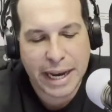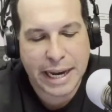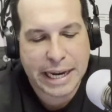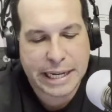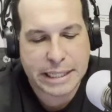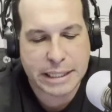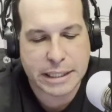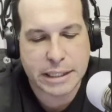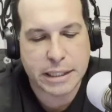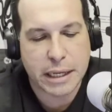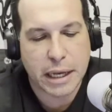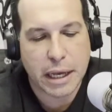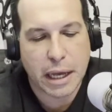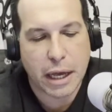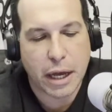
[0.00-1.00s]
is
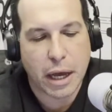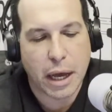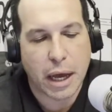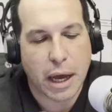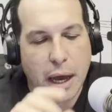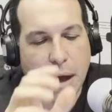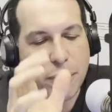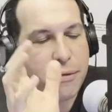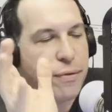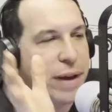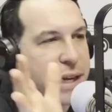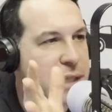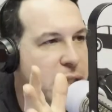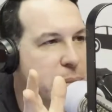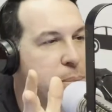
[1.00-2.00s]
a
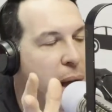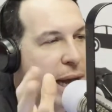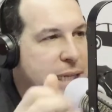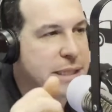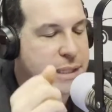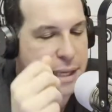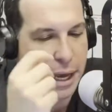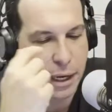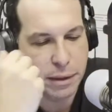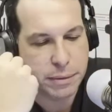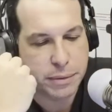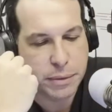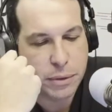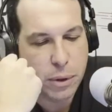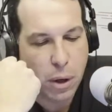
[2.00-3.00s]
fixed mindset?
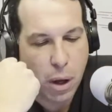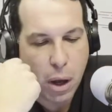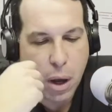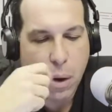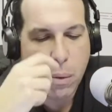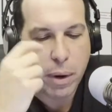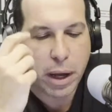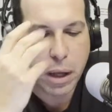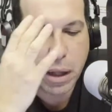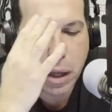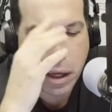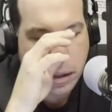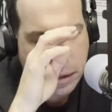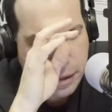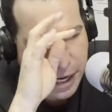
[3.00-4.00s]

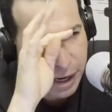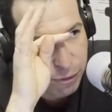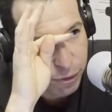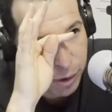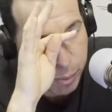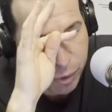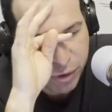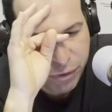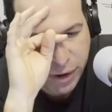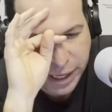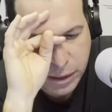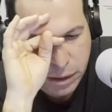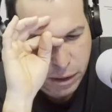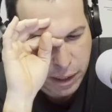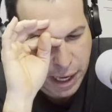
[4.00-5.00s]
Well, Stanford
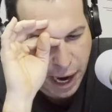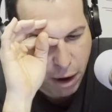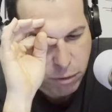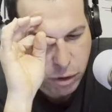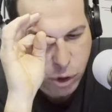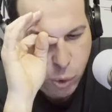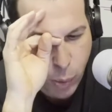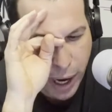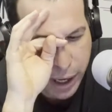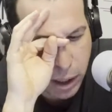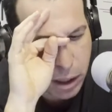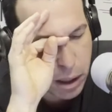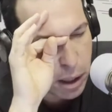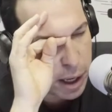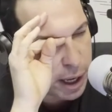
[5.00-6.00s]
professor Carol
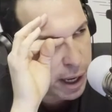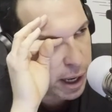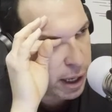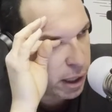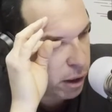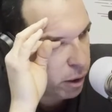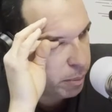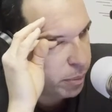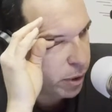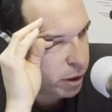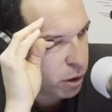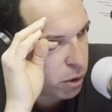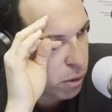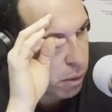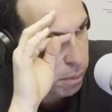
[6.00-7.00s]
Dweck, in her
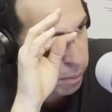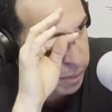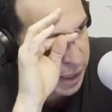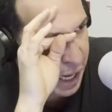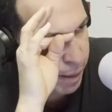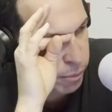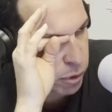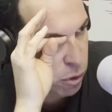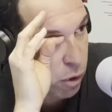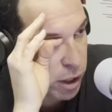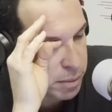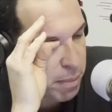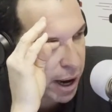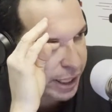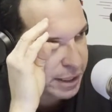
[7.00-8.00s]
book called
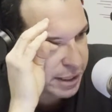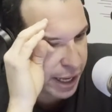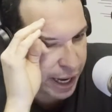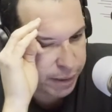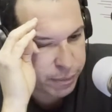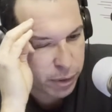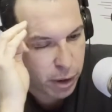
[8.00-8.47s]
Mindset,